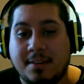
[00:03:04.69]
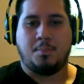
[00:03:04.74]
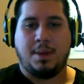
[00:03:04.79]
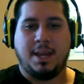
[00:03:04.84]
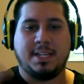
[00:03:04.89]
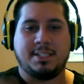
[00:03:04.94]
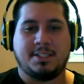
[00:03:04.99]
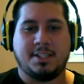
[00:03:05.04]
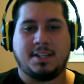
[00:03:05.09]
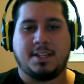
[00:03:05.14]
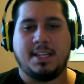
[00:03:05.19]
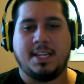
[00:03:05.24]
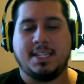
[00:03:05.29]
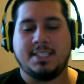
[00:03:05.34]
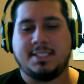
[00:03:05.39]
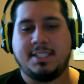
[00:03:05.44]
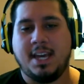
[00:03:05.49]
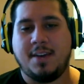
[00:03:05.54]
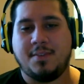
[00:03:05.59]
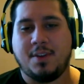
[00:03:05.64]
Basically,
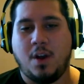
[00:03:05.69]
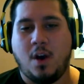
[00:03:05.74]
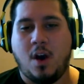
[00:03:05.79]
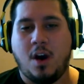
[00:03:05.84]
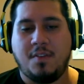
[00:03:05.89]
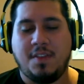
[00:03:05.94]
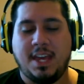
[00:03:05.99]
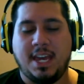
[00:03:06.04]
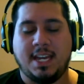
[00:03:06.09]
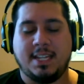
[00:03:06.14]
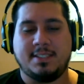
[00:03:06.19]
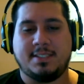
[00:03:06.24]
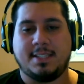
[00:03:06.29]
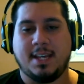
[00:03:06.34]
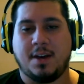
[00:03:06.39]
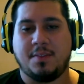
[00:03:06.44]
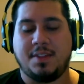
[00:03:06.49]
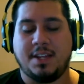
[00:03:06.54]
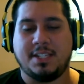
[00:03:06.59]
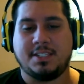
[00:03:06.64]
he's given all the
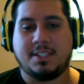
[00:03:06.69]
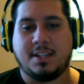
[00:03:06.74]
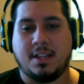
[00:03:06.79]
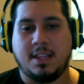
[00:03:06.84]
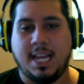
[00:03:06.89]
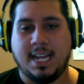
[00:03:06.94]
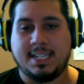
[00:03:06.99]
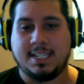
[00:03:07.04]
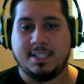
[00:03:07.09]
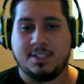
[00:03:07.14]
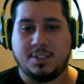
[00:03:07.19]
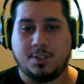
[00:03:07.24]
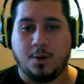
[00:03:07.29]
intel that he's collected